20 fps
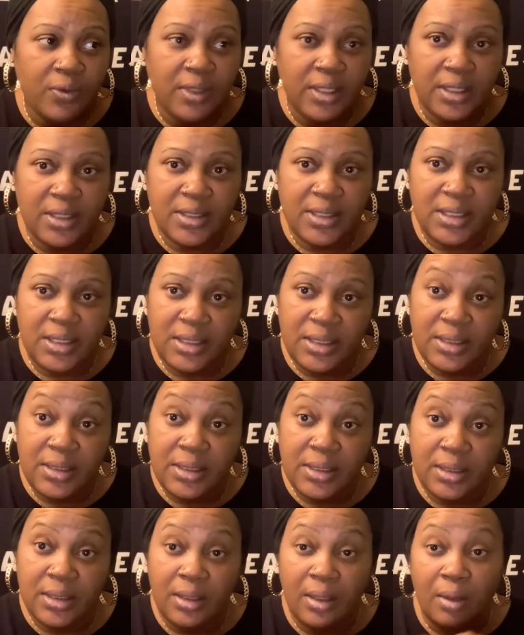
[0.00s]
the
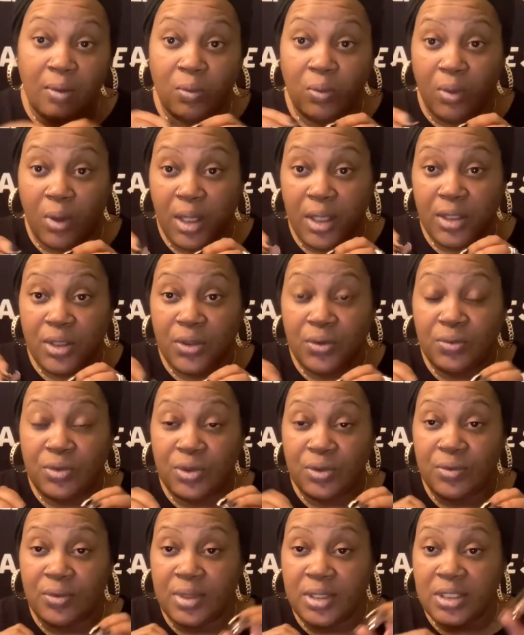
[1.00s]
intention of what you
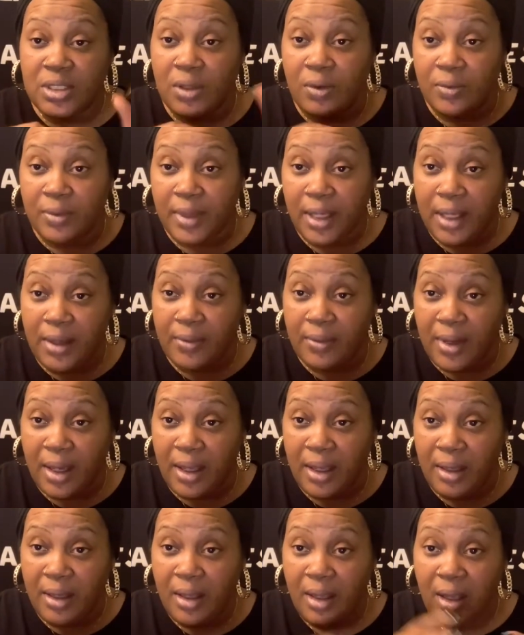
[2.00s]
do is correct,
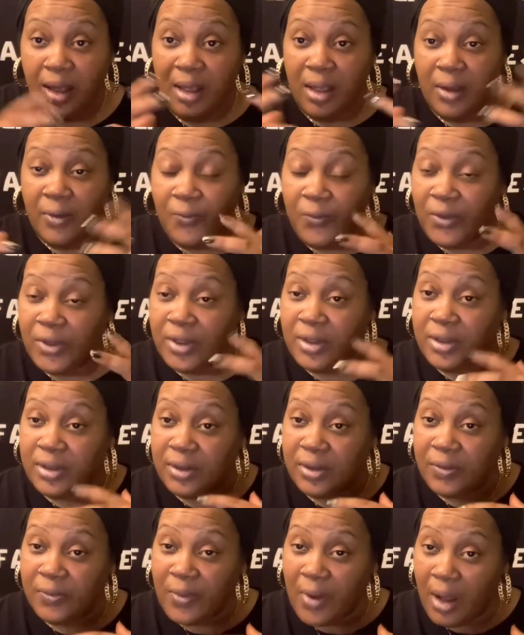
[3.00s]
right? And for the good
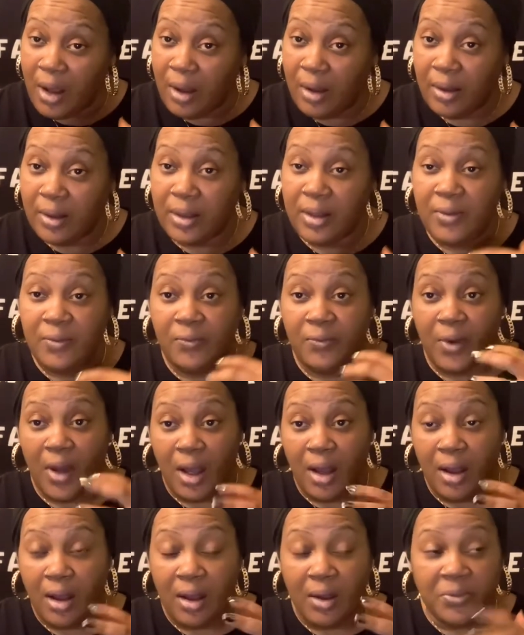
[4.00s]
of all
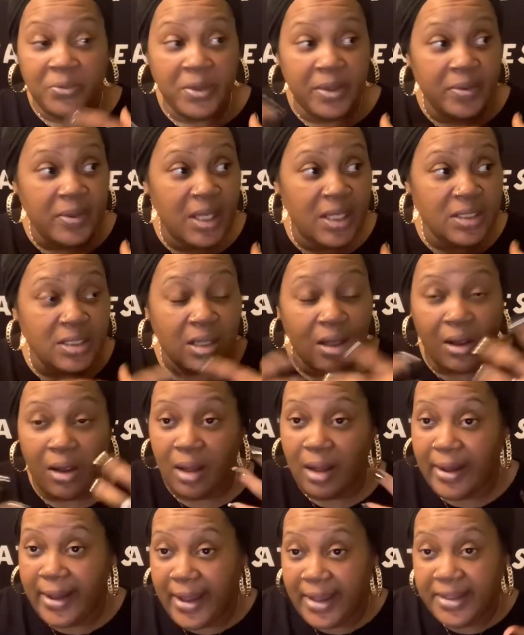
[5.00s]
involved. And that's
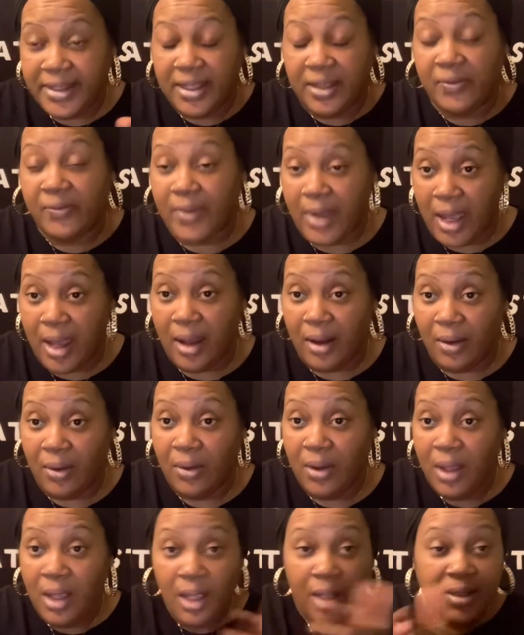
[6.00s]
all I give out.
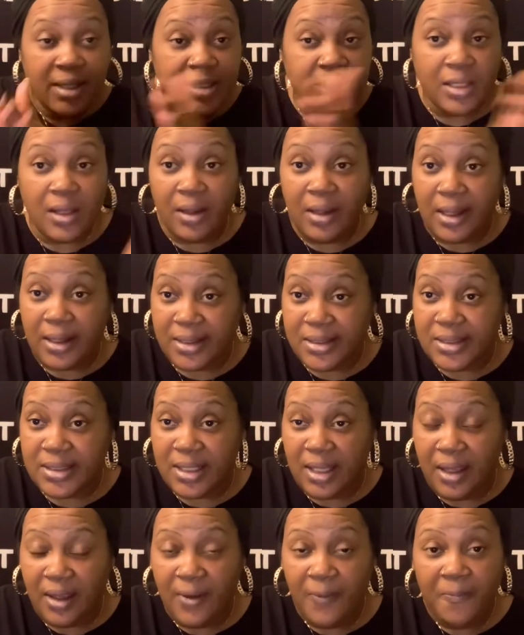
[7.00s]
That's all I can
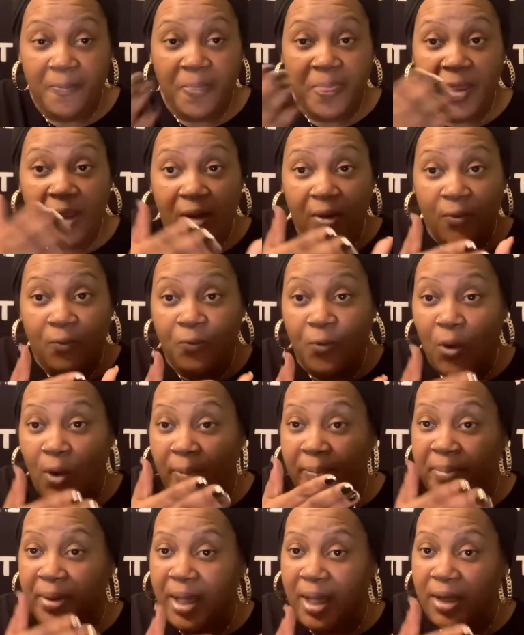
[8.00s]
say. For
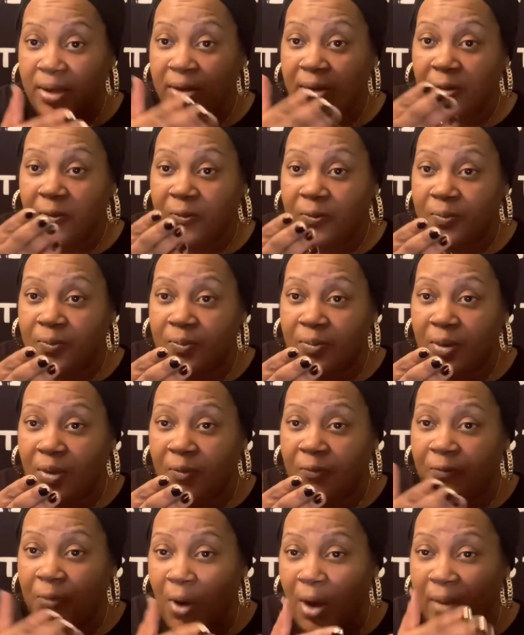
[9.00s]
better,
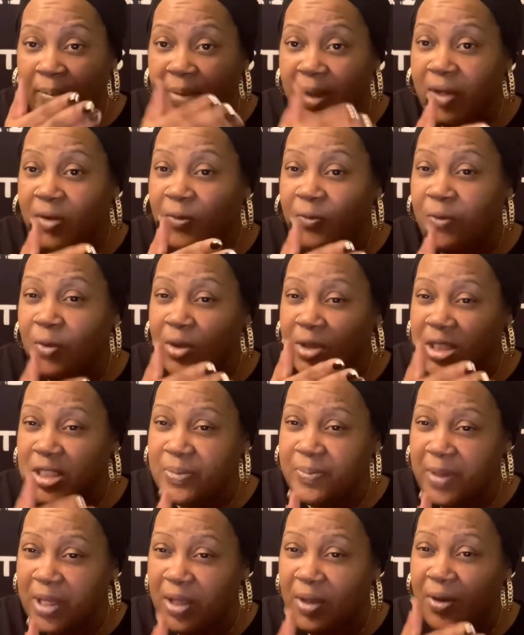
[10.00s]
far better for a
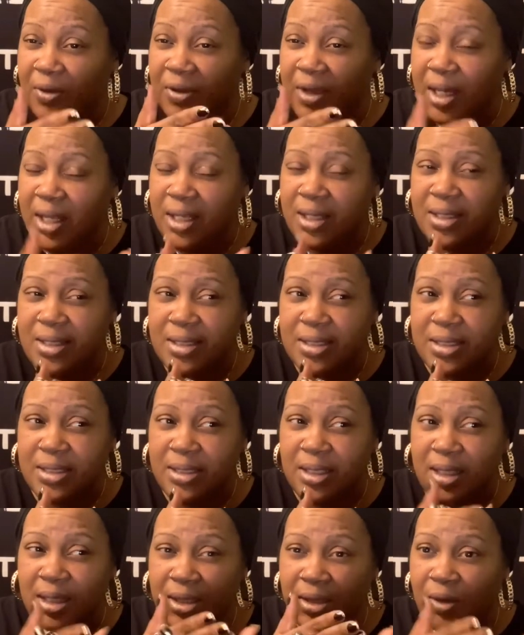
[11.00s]
spell that is
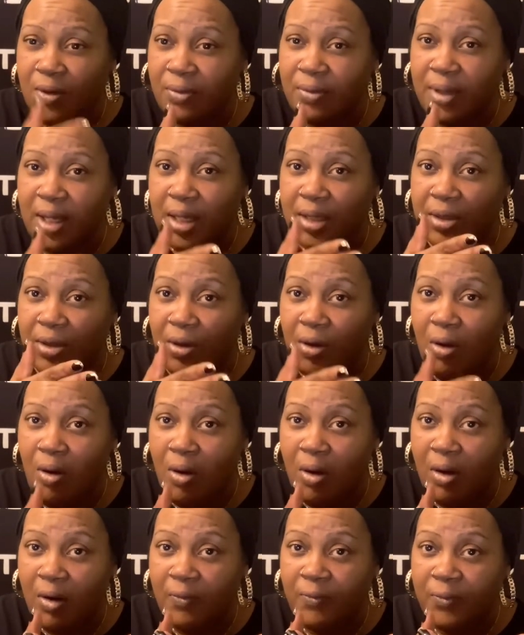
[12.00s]
incorrect and
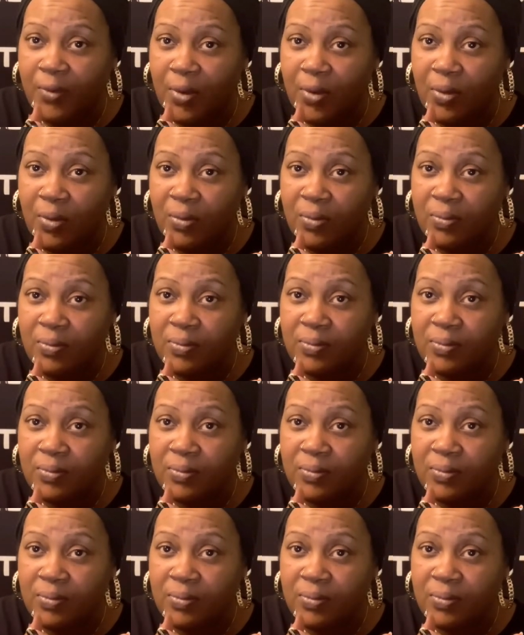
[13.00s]
harmful.